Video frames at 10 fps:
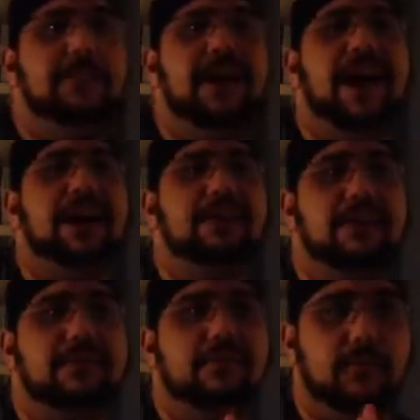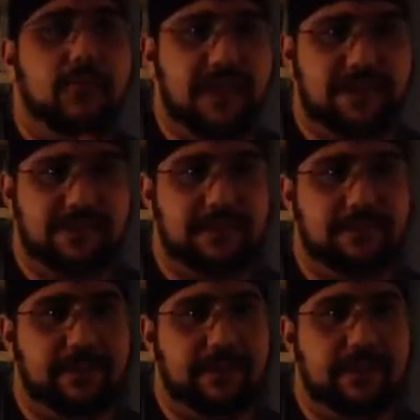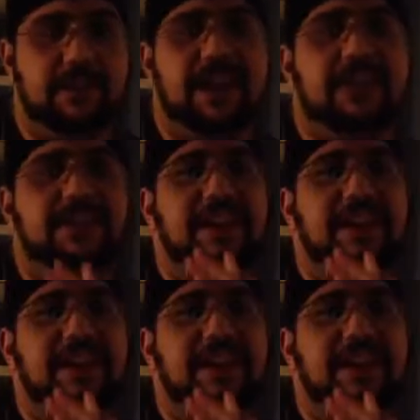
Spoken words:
but I love the Wyatt family, okay?